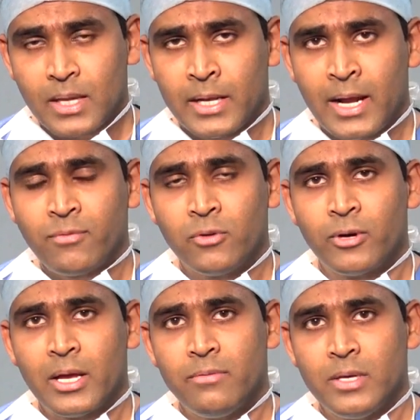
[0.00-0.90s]
And after
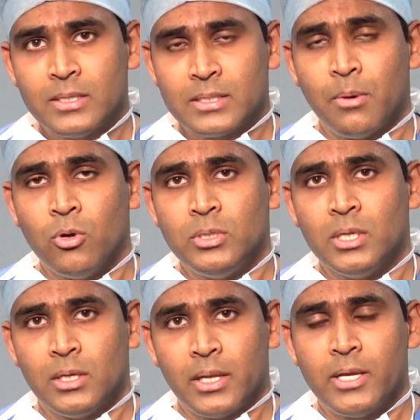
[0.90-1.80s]
five years, about
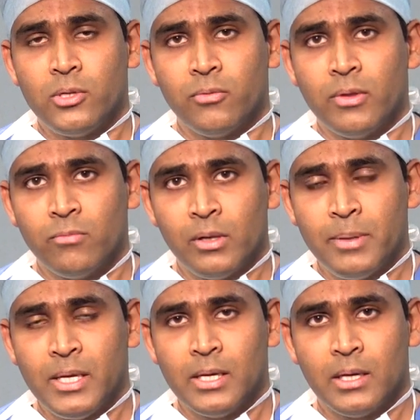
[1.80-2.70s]
uh, 90 of them will
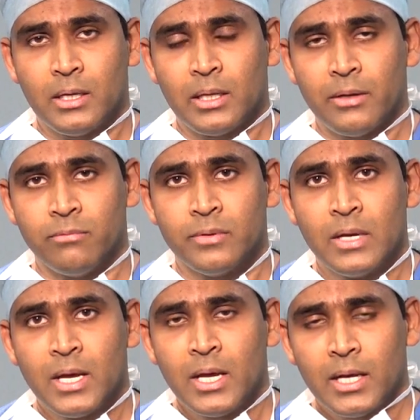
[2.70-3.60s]
be uh, alive.
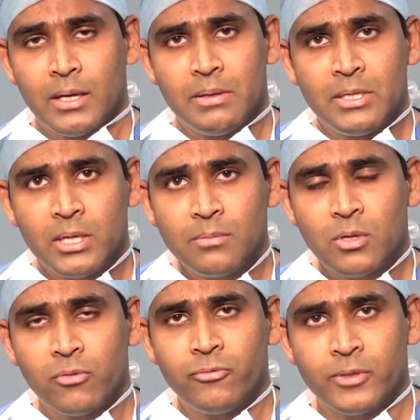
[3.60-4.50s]
Uh, in terms
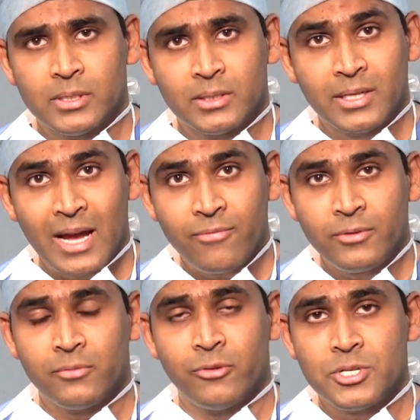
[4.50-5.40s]
of uh, the
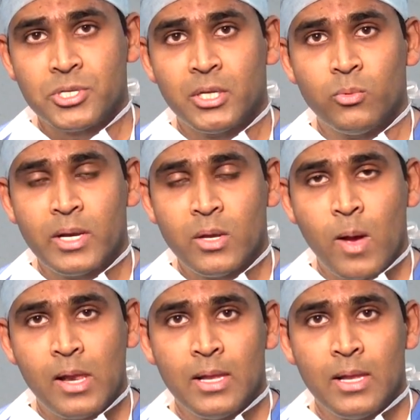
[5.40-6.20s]
graft functioning very well,